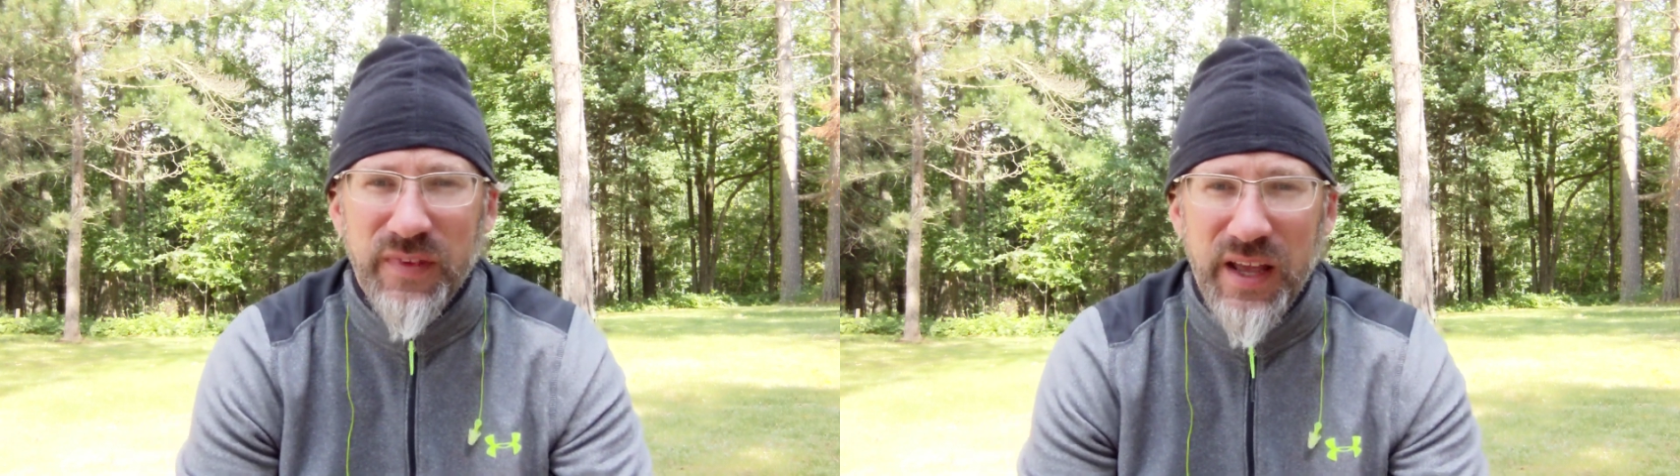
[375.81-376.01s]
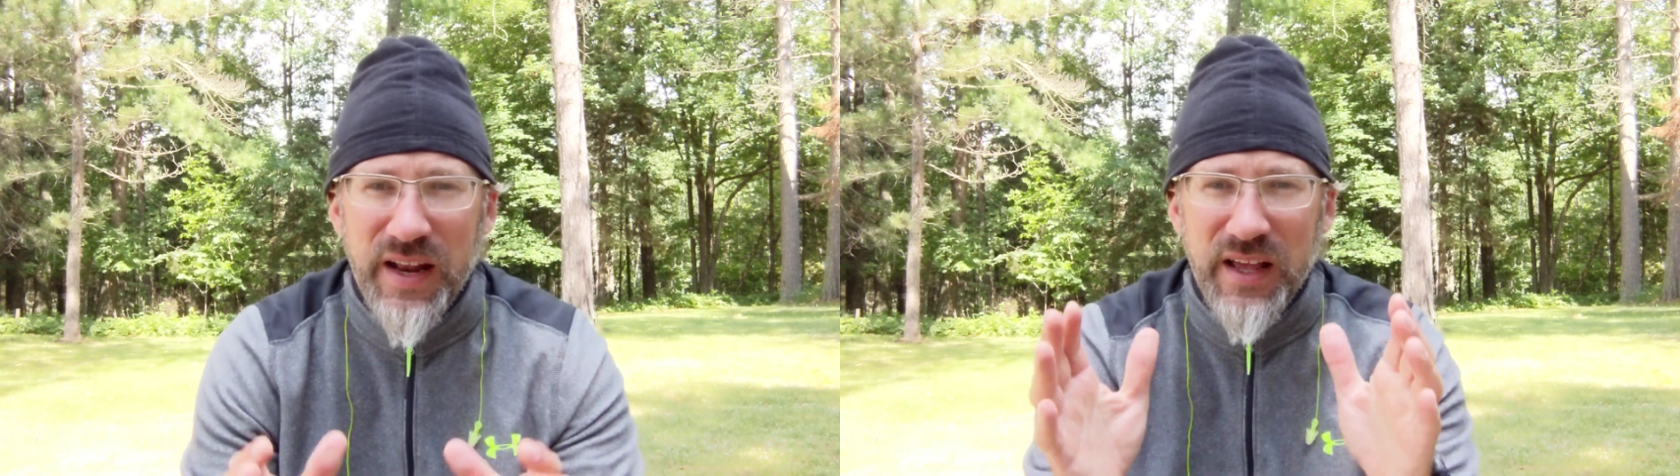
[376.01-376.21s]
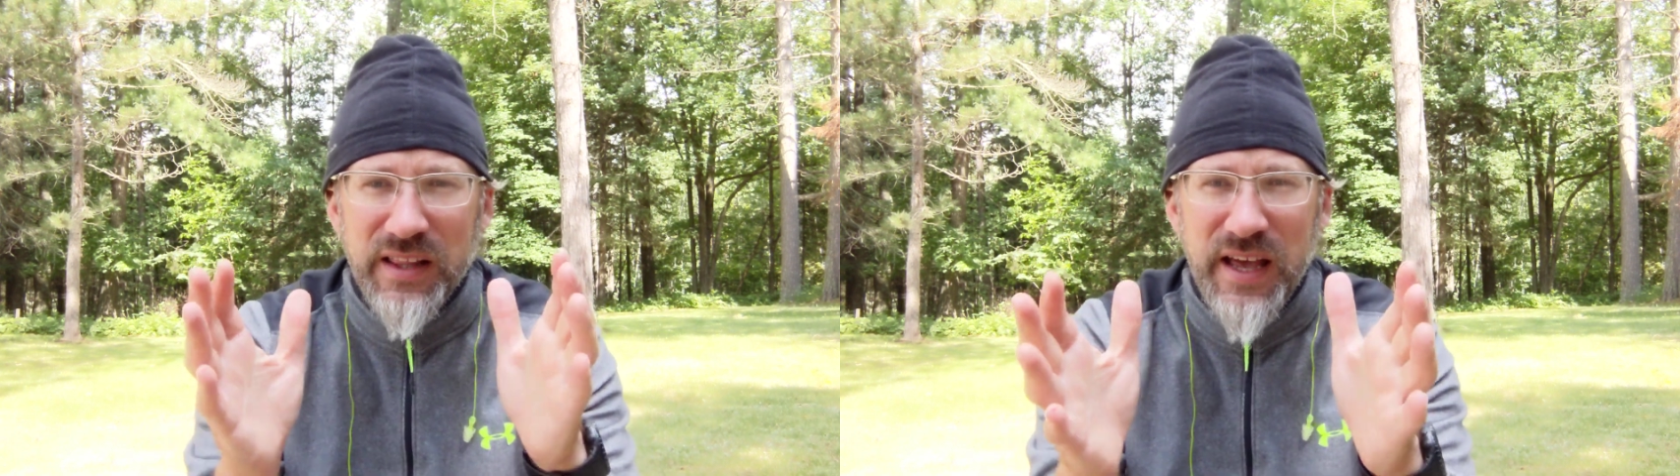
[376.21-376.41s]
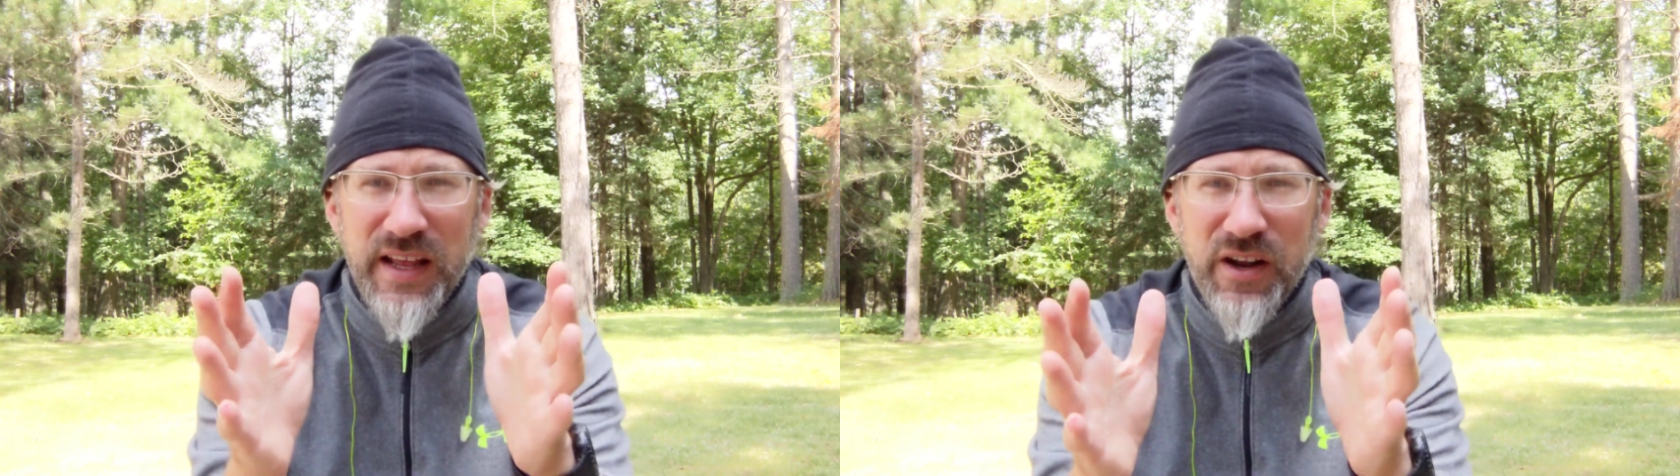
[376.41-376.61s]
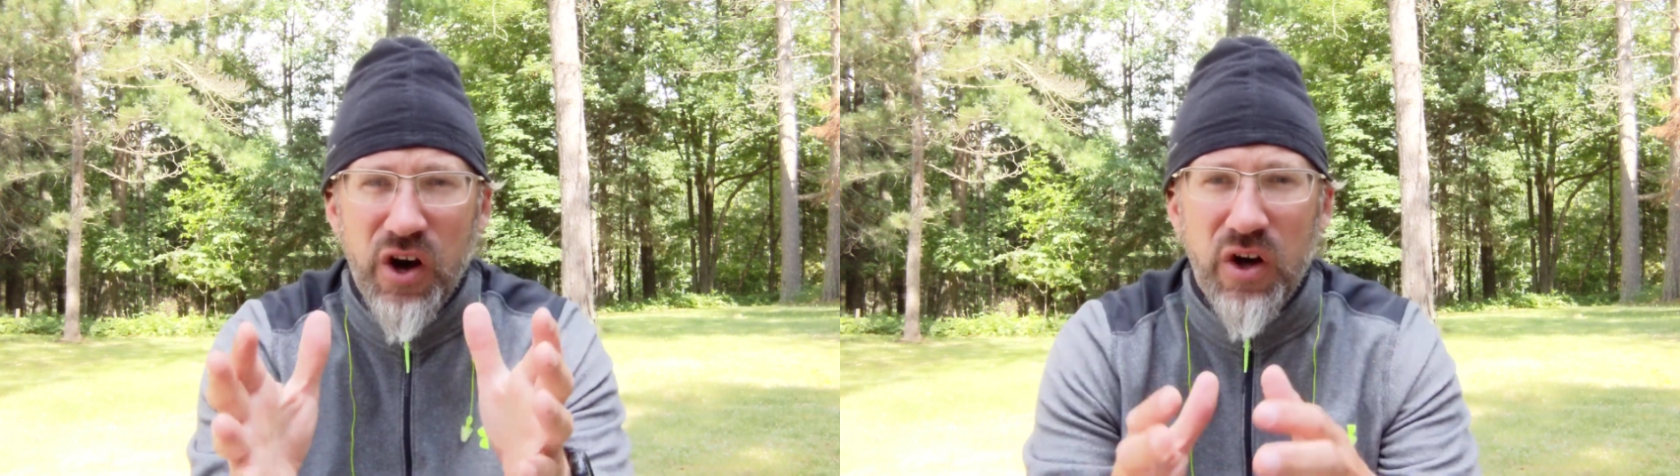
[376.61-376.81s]
and I let
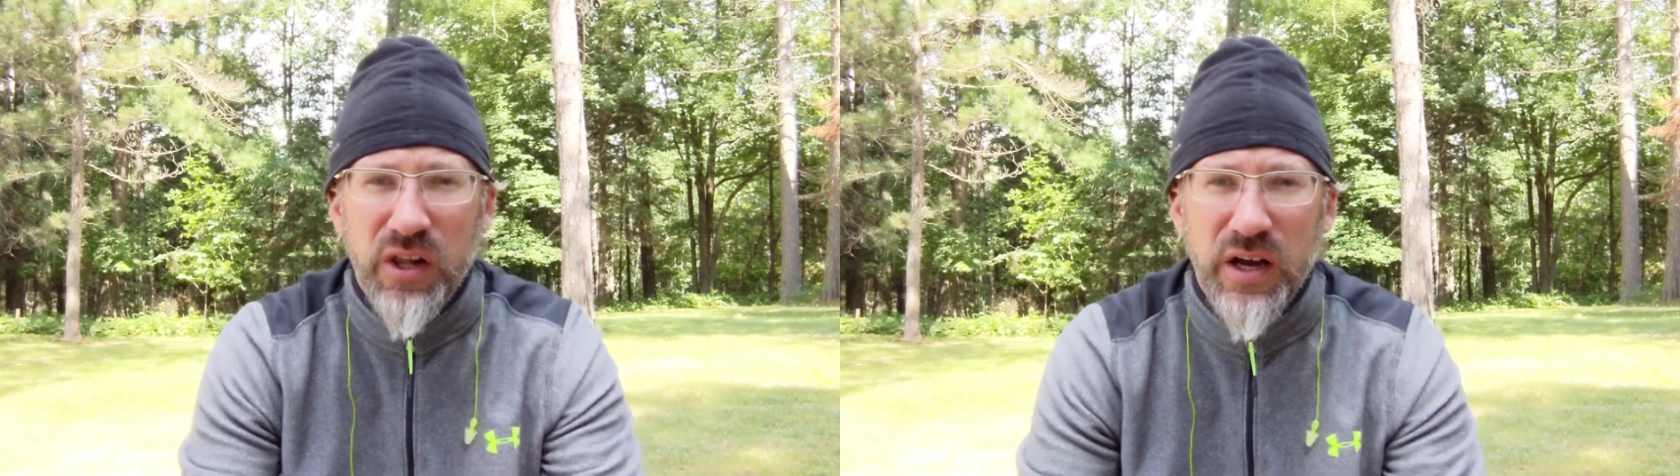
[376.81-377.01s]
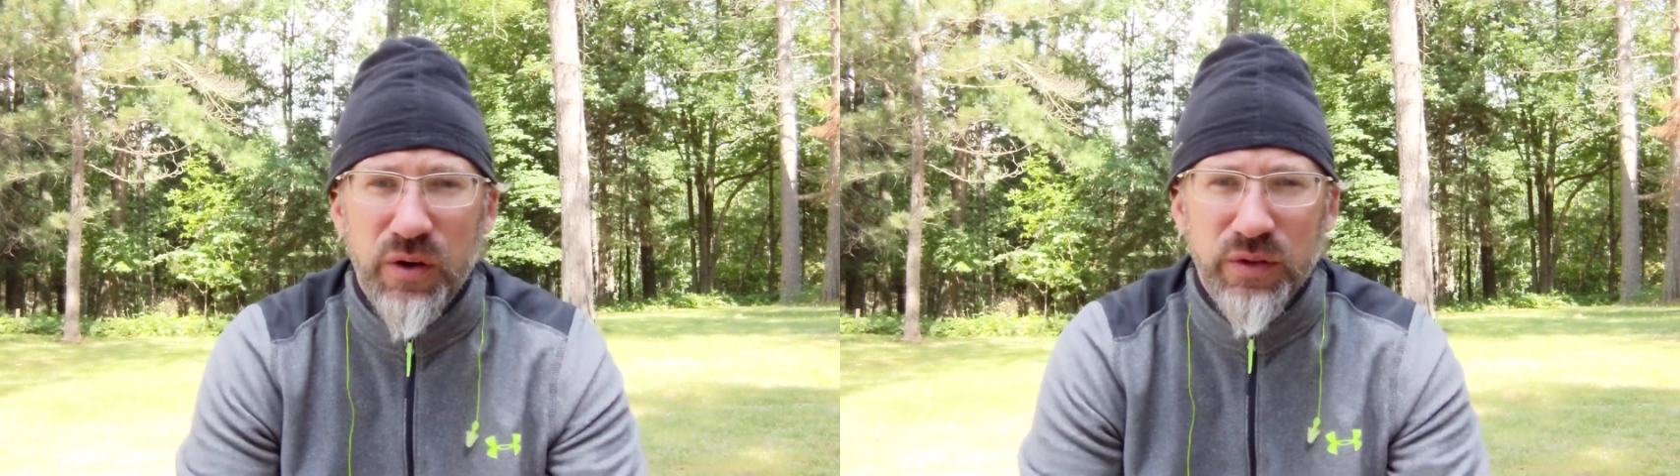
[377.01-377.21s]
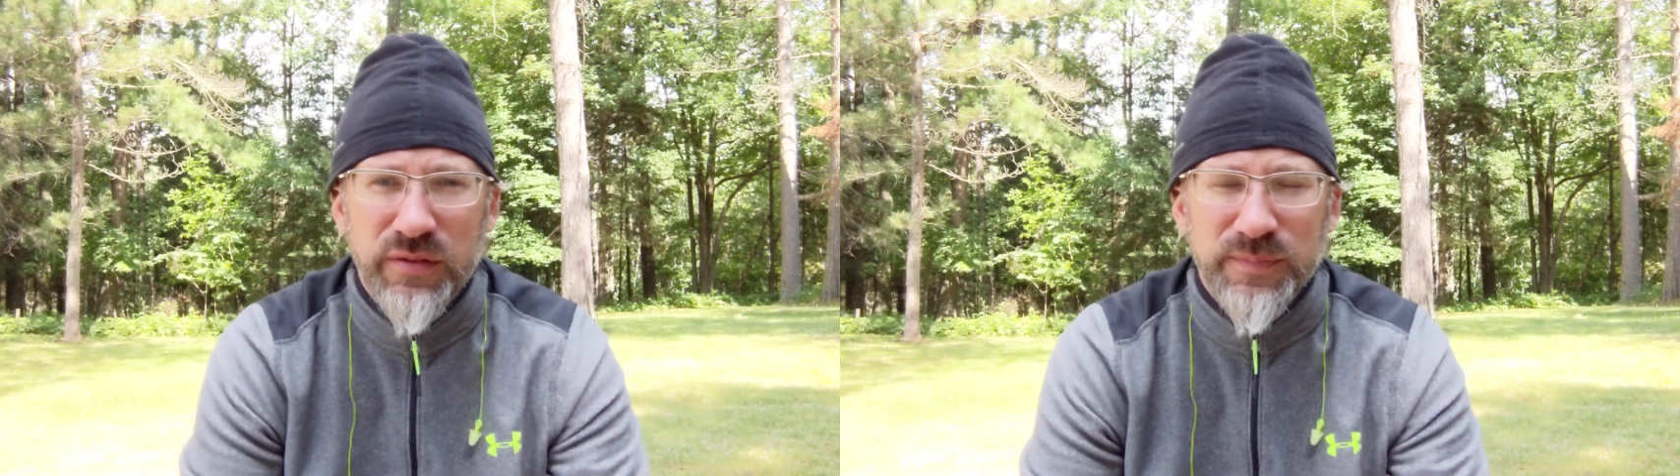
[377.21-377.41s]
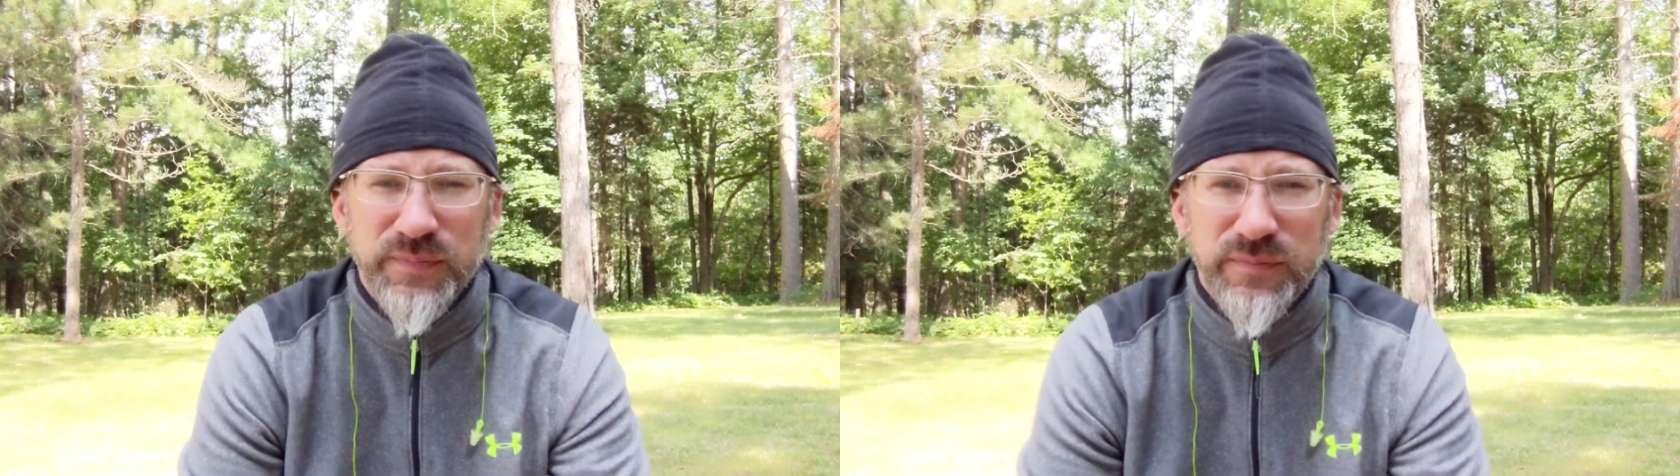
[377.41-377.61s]
it all out.